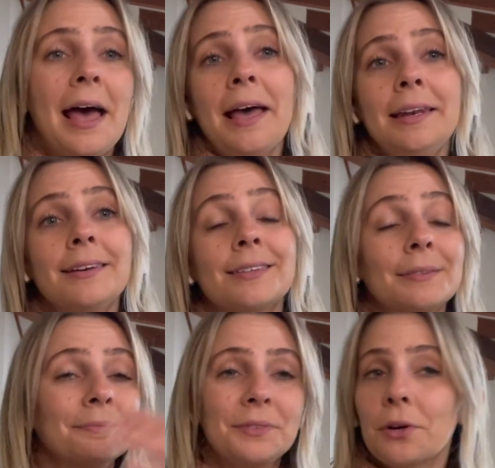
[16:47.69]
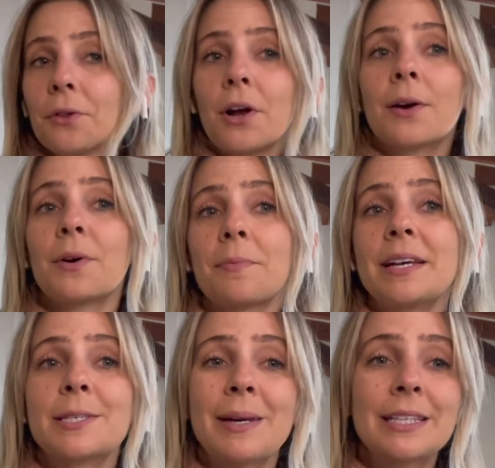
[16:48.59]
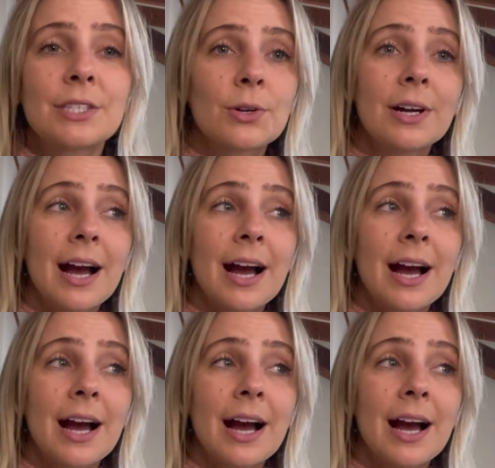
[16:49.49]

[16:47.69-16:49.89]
And you'll learn with my Spain story,